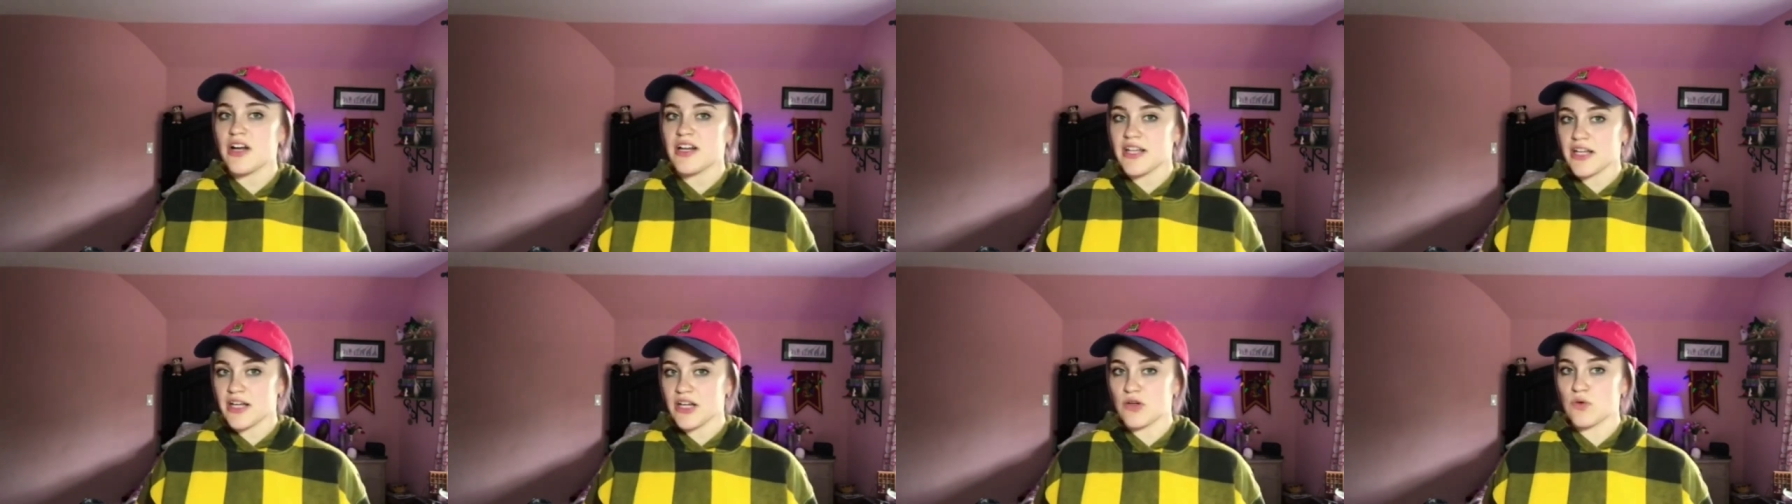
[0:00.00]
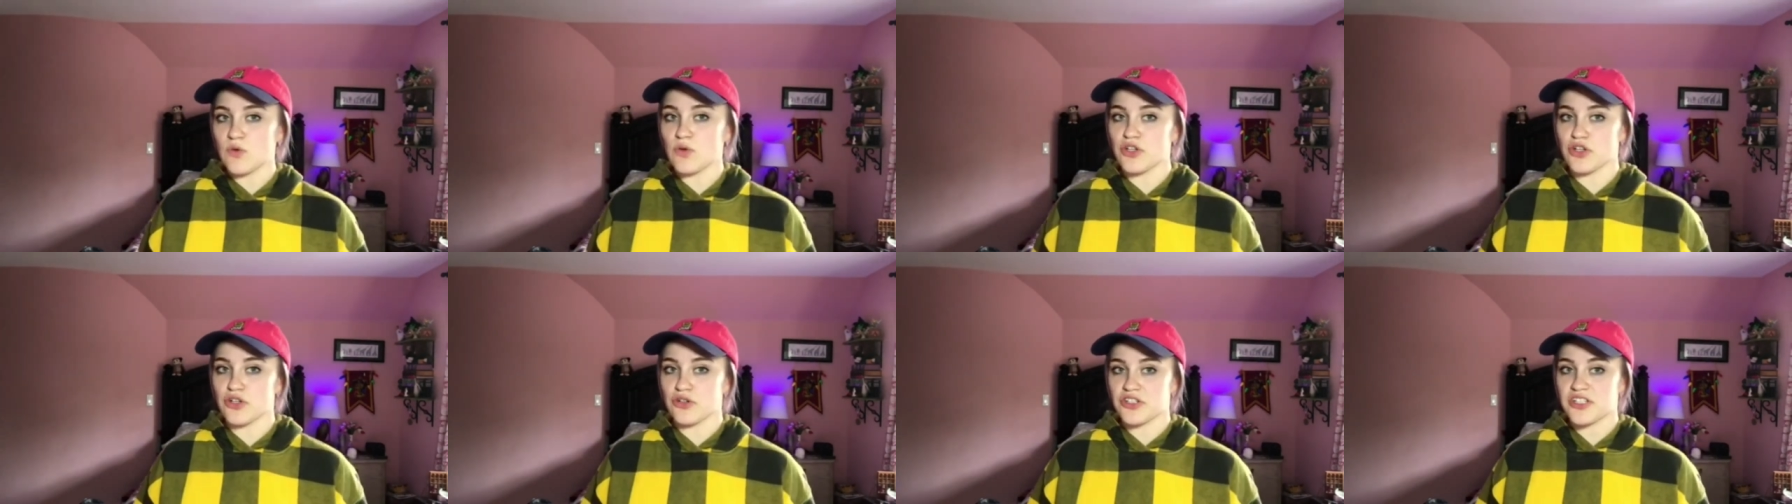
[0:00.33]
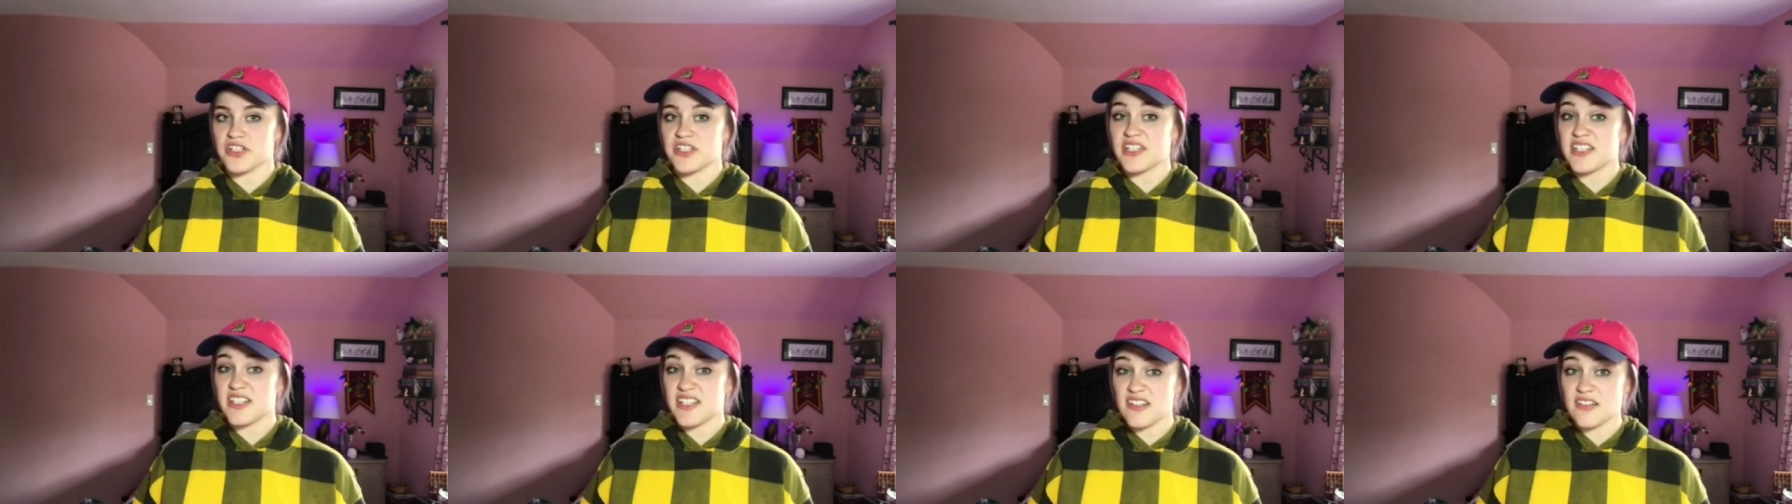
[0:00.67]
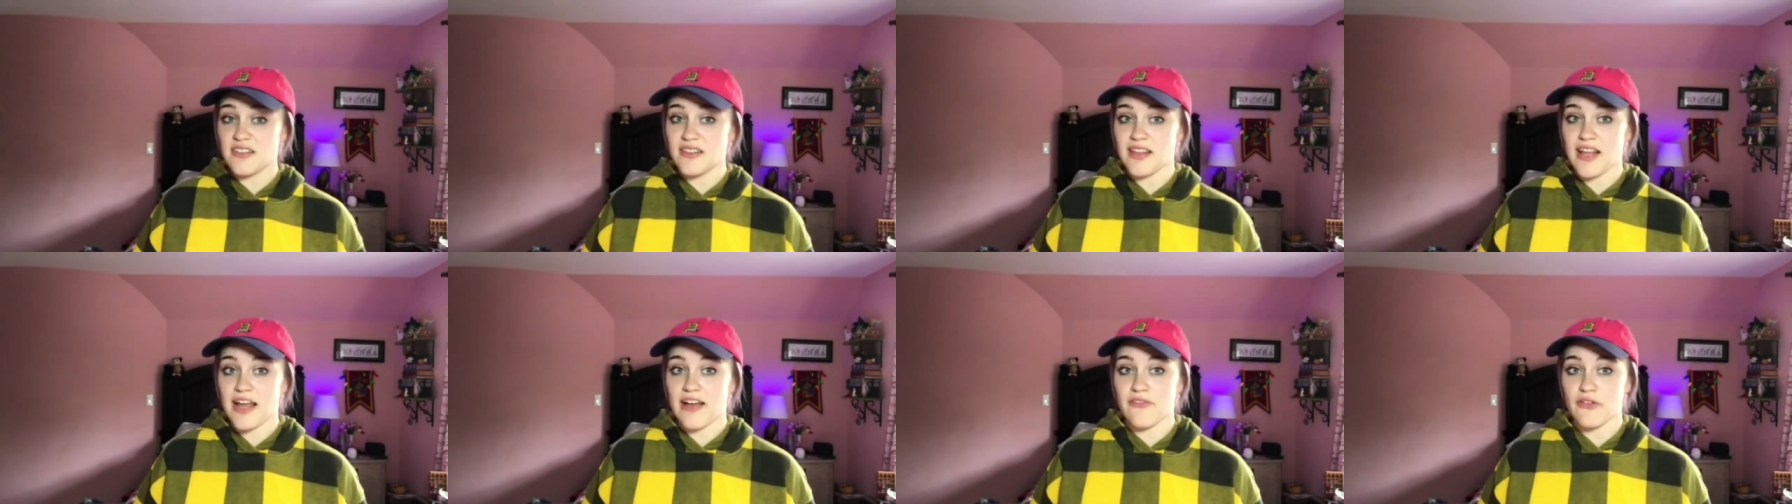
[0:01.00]
equal your skill
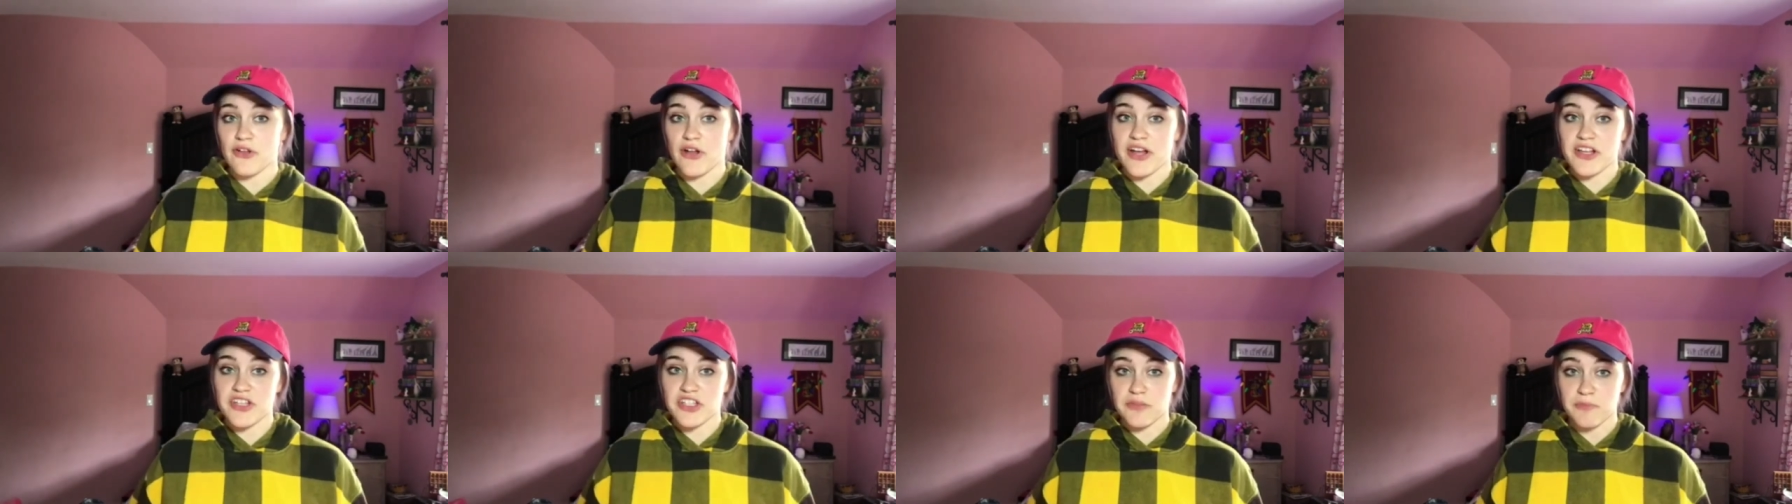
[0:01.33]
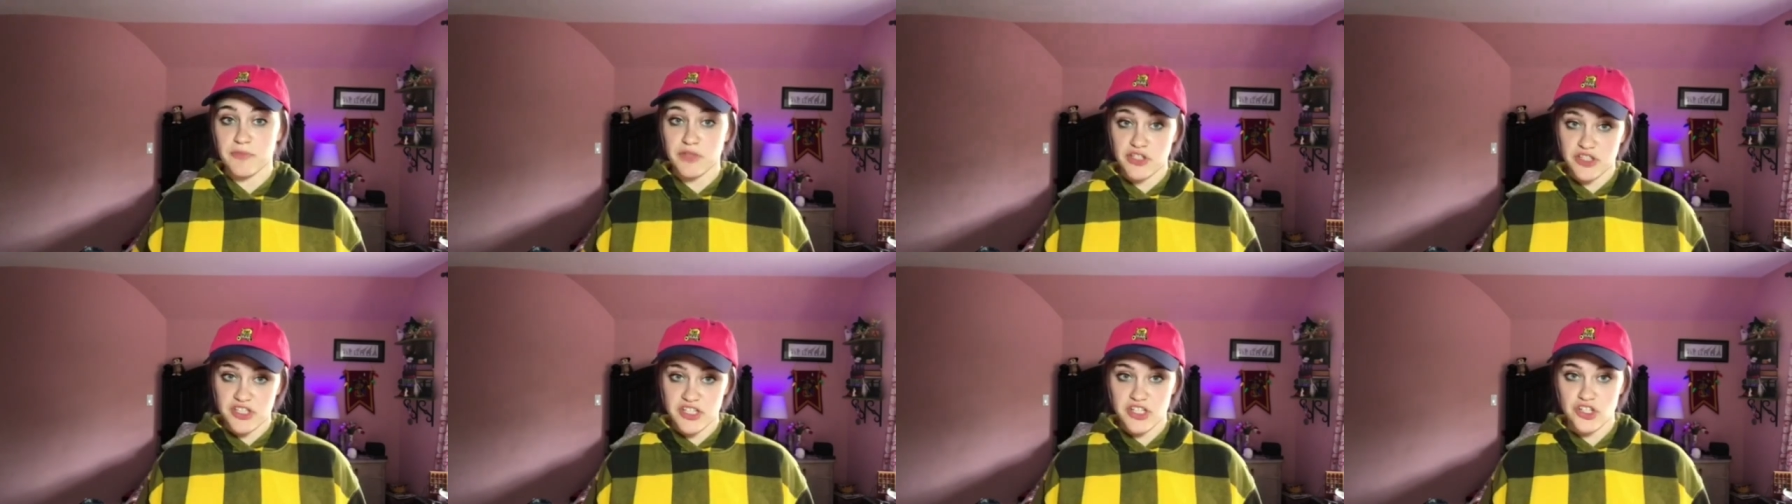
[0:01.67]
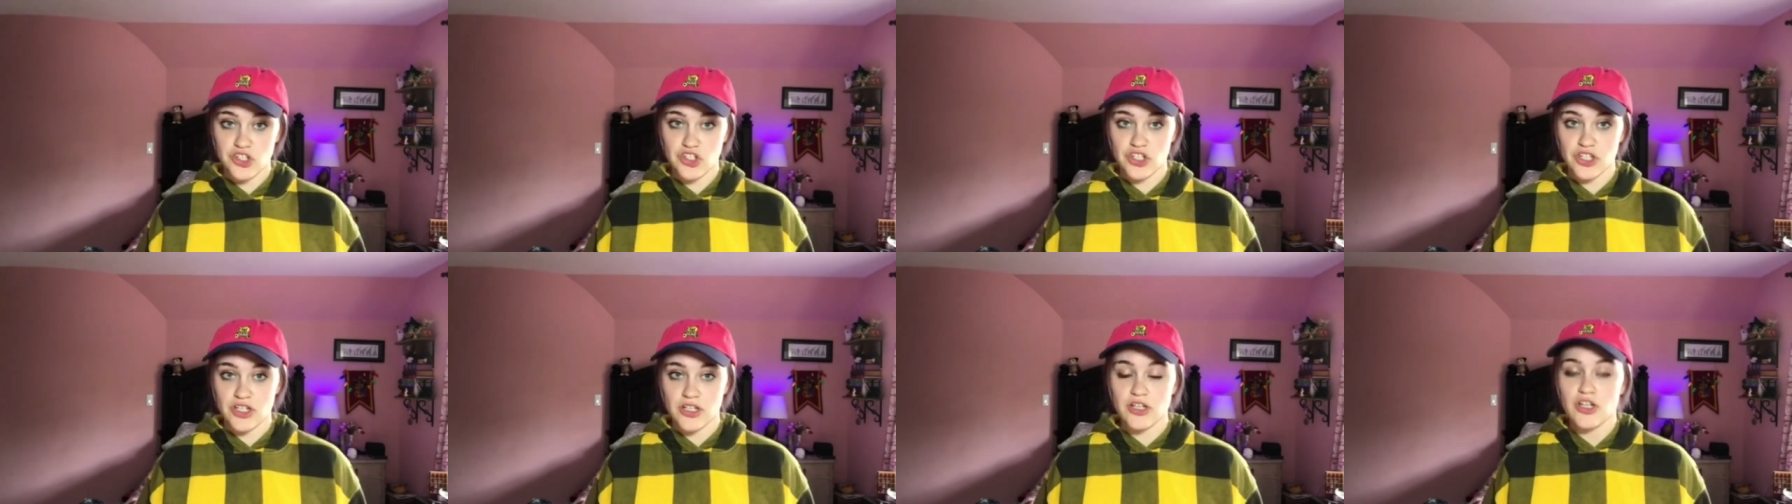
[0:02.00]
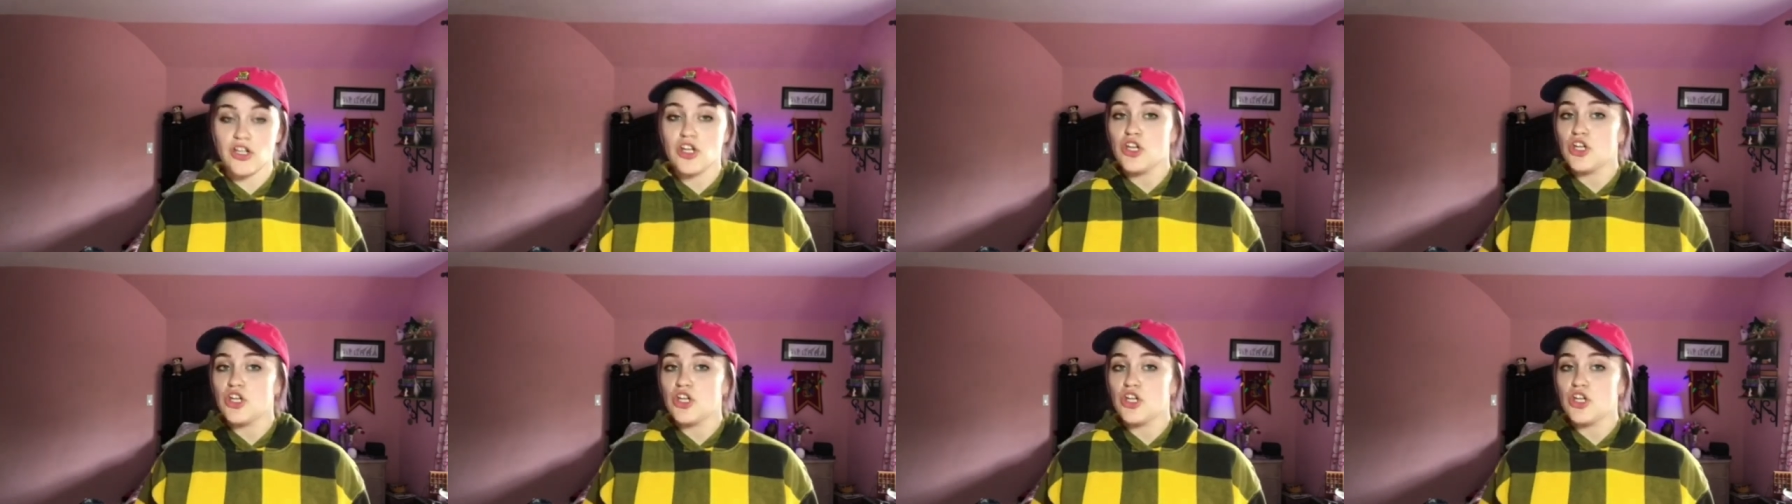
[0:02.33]
level as a musician.